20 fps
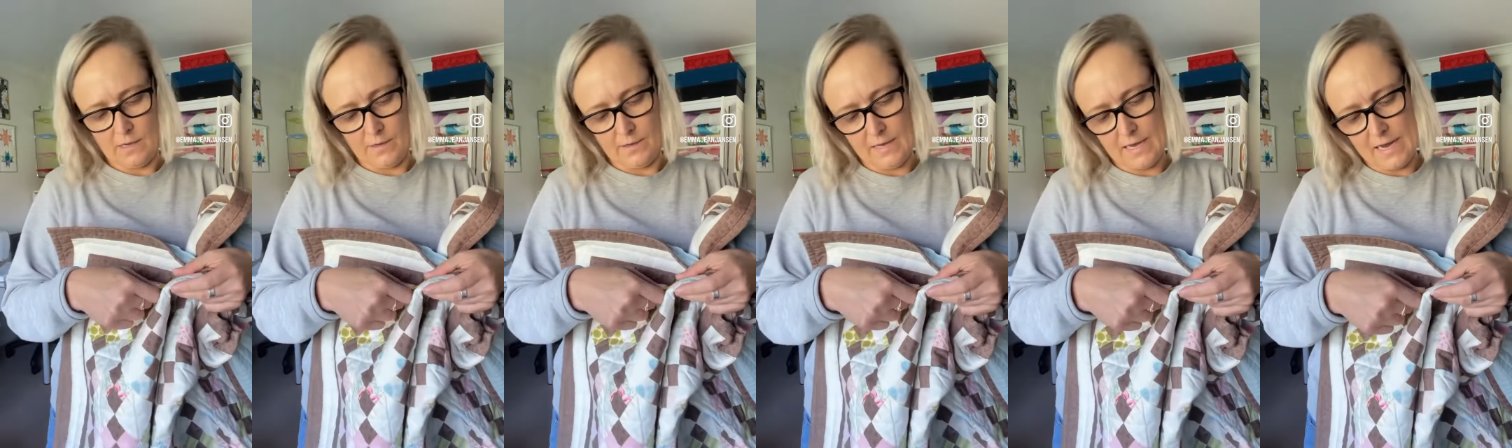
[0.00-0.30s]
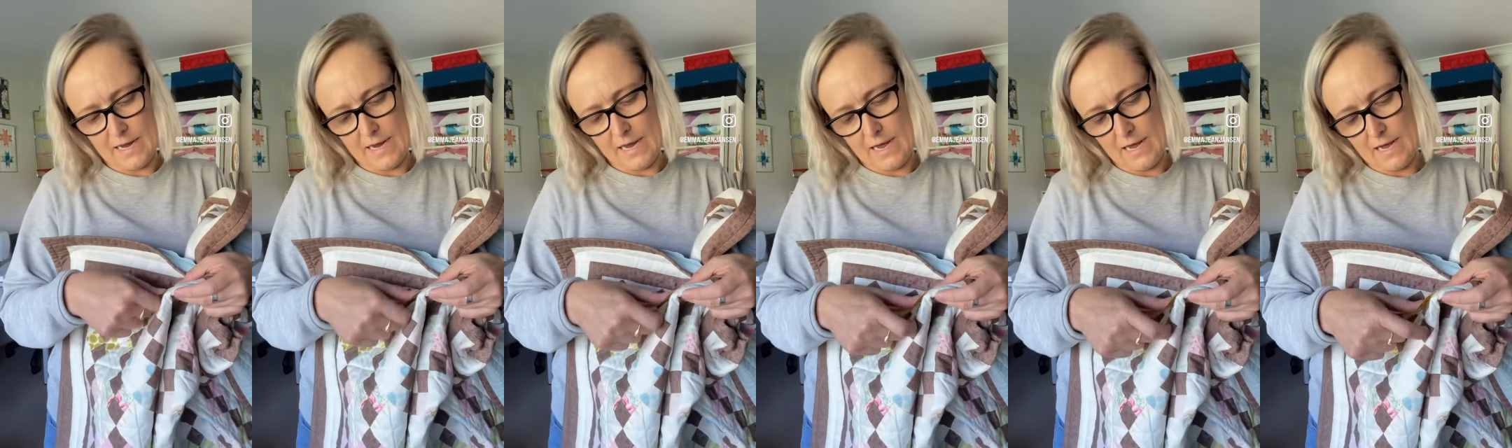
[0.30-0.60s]

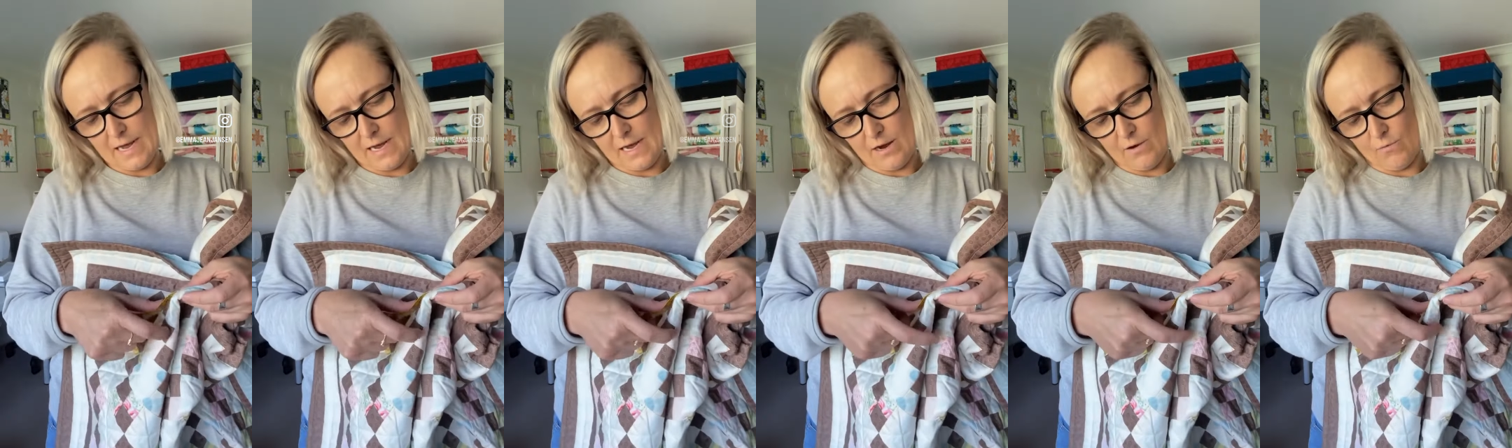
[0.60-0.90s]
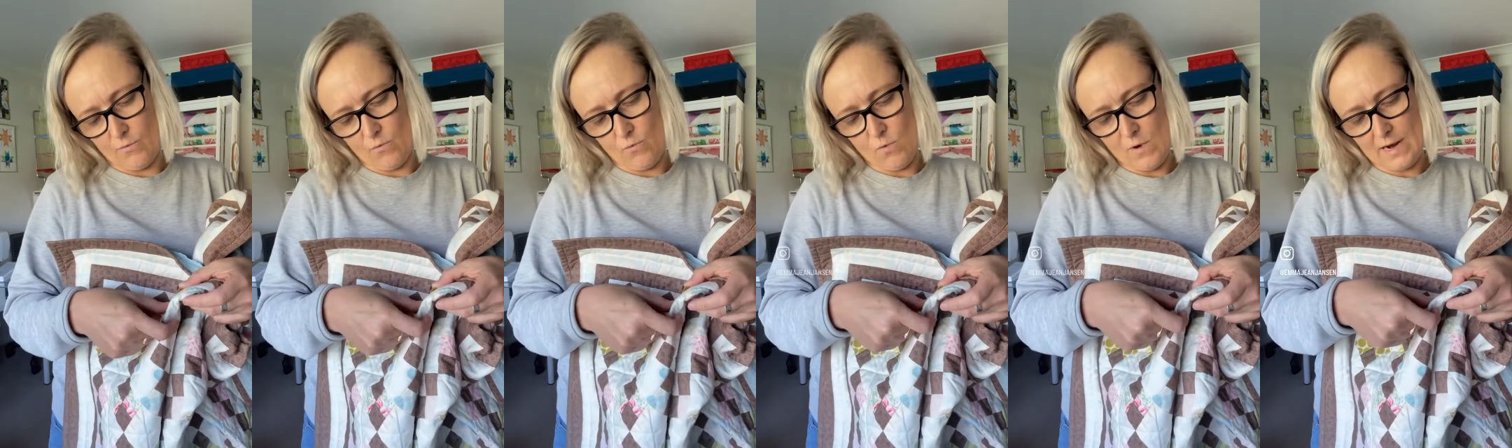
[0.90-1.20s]
They are
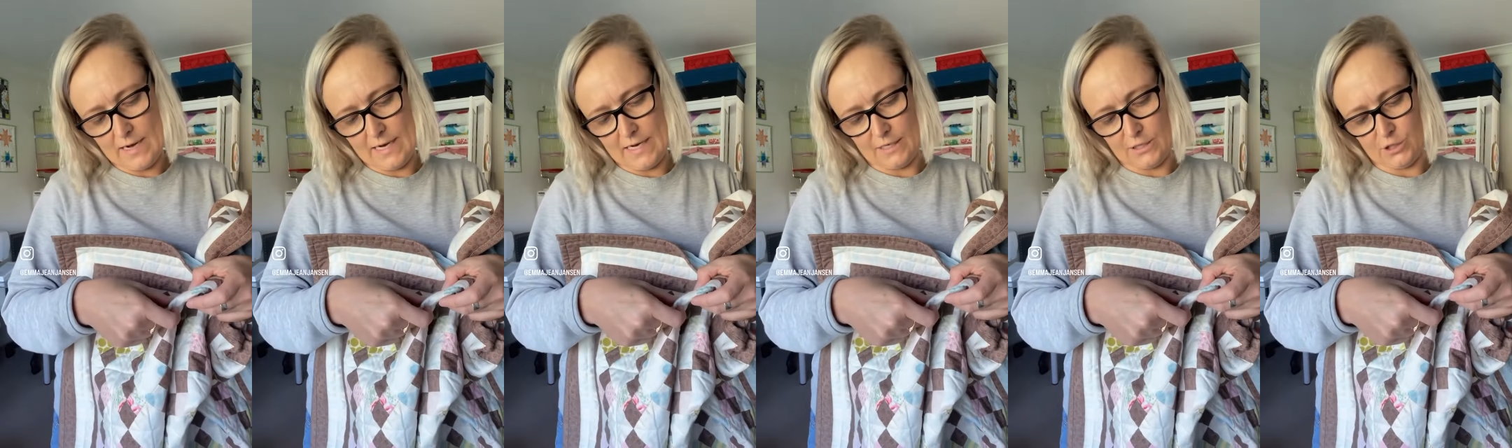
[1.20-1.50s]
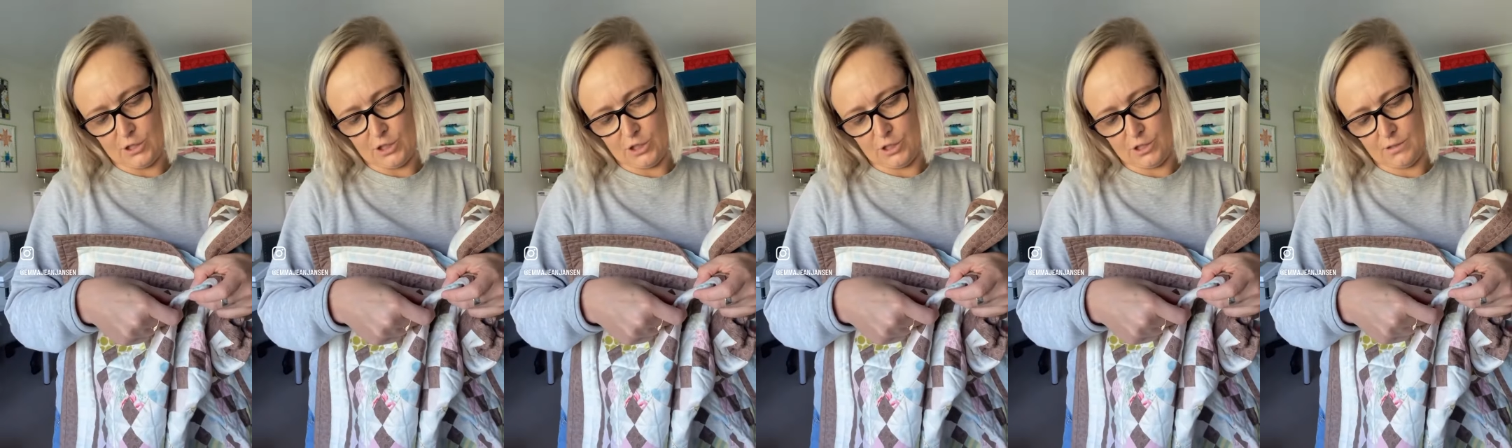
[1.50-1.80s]
1
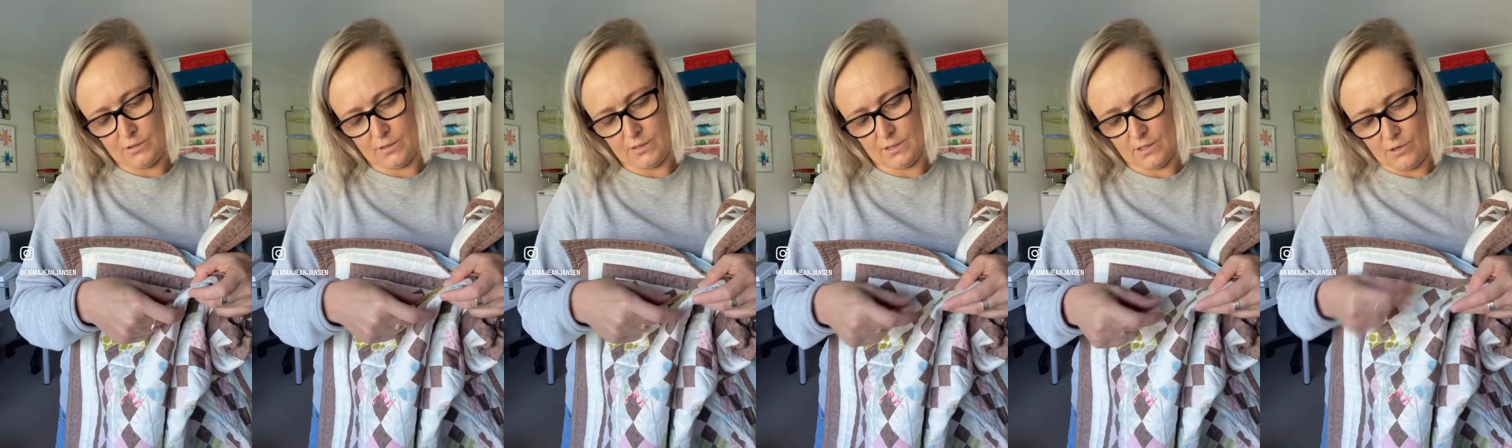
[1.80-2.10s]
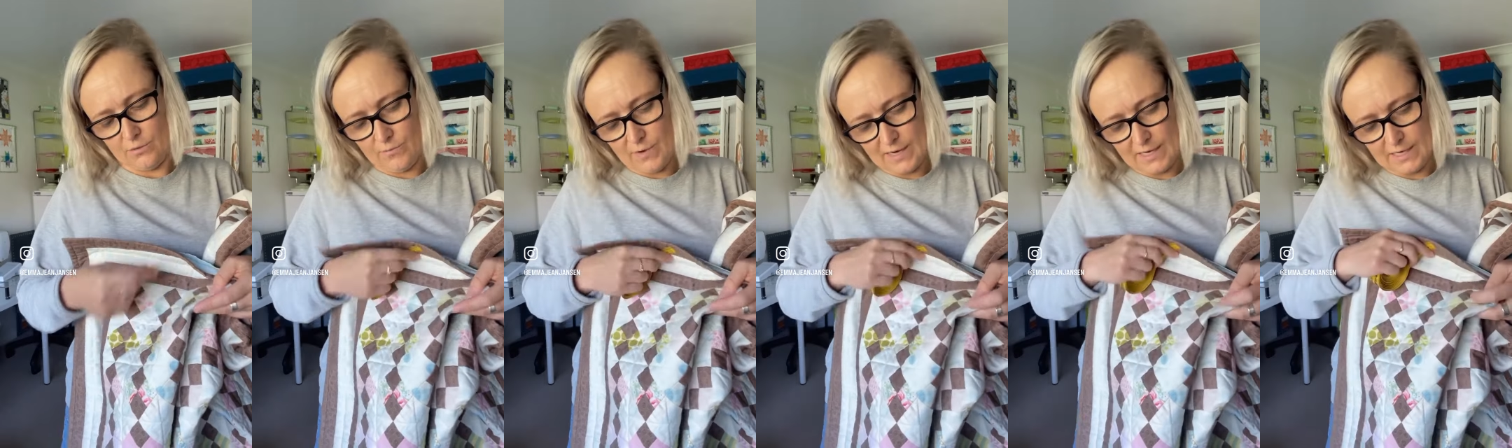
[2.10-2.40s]
inch,
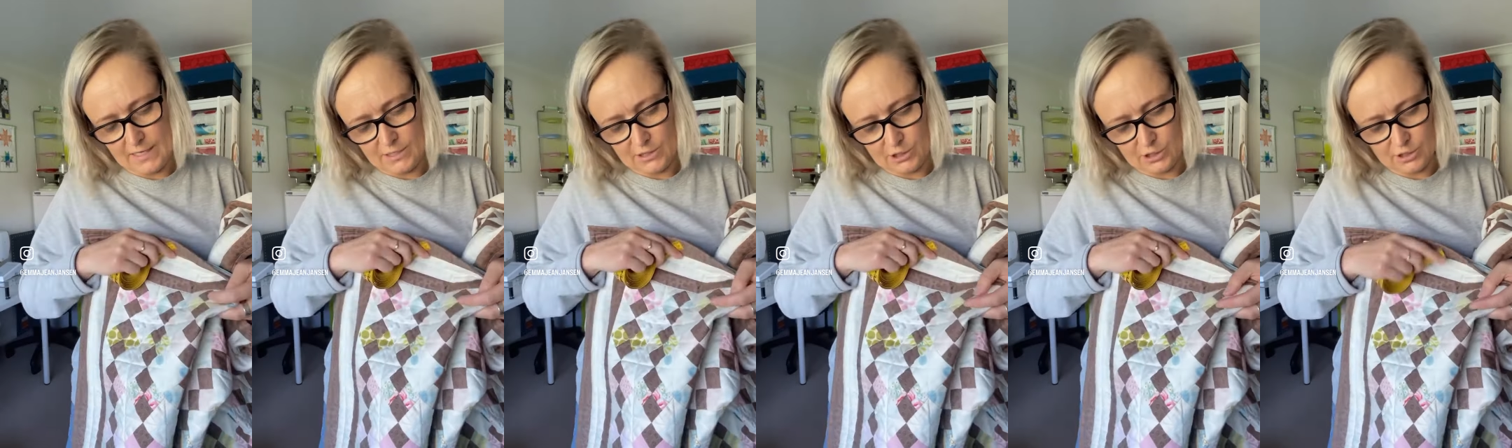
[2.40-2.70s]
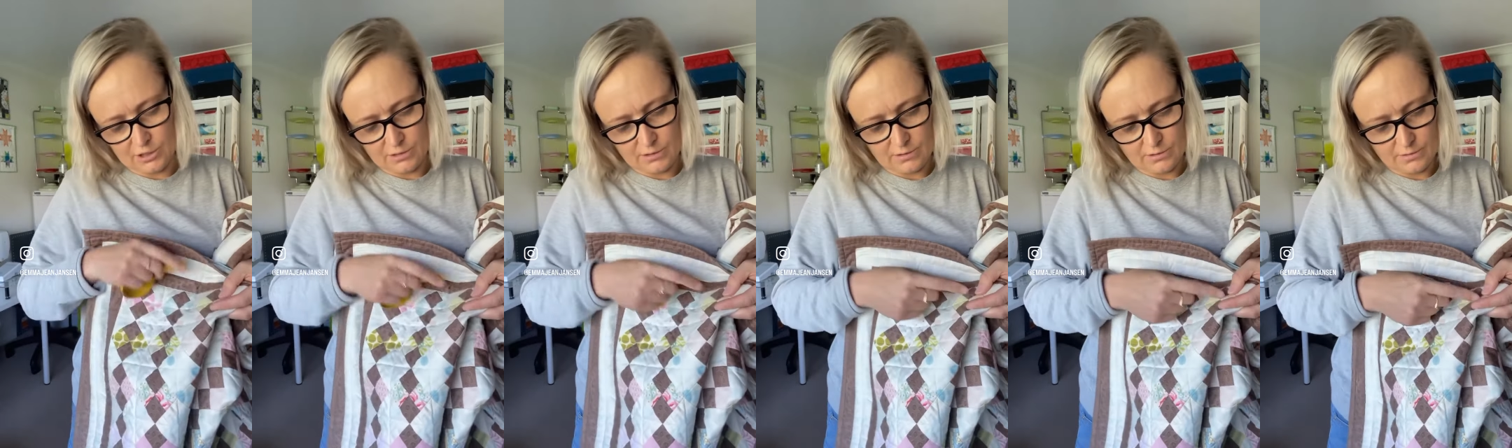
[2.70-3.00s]
so 1
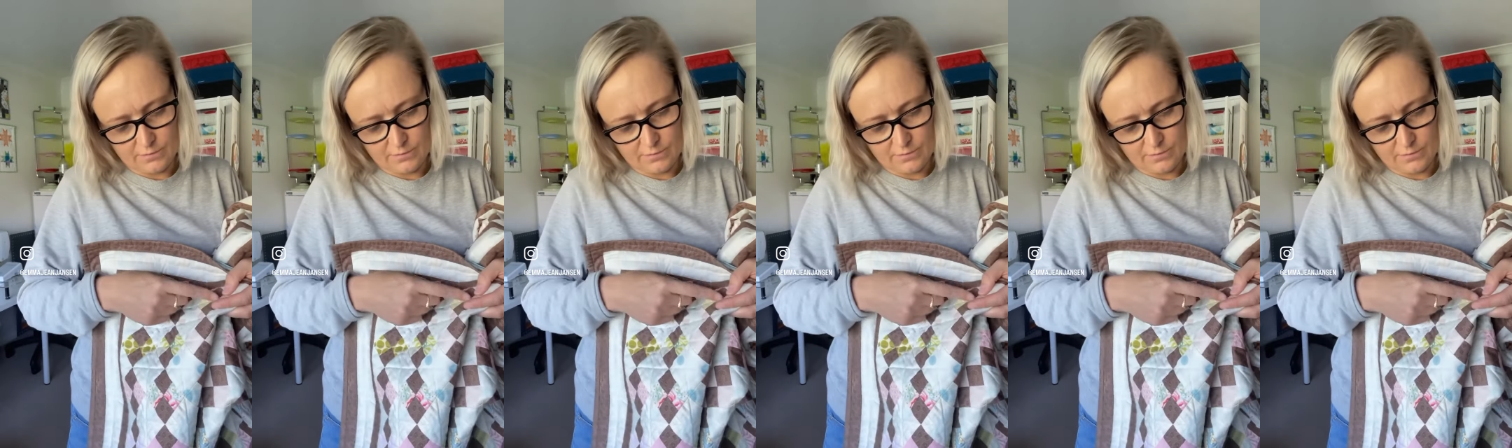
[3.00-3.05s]
inch